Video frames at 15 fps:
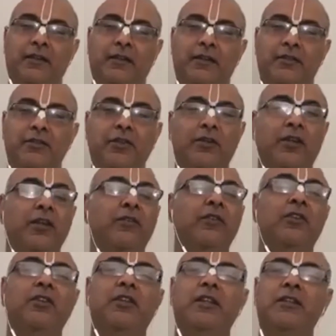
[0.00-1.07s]
So even
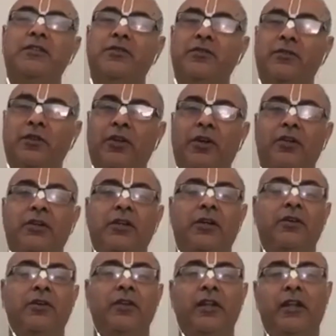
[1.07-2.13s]
though there is
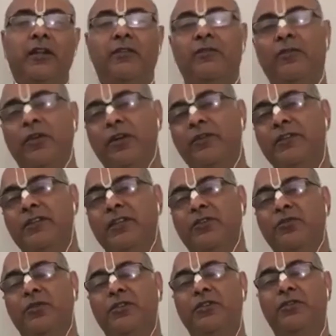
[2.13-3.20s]
lockdown and whatever
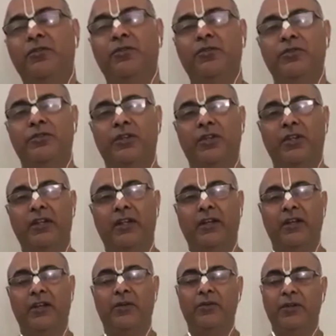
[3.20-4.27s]
situation goes on
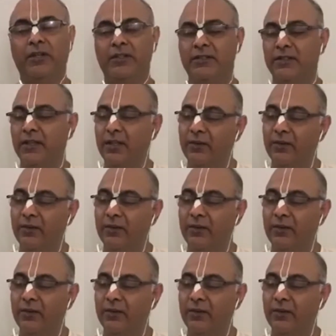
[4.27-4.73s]
around us,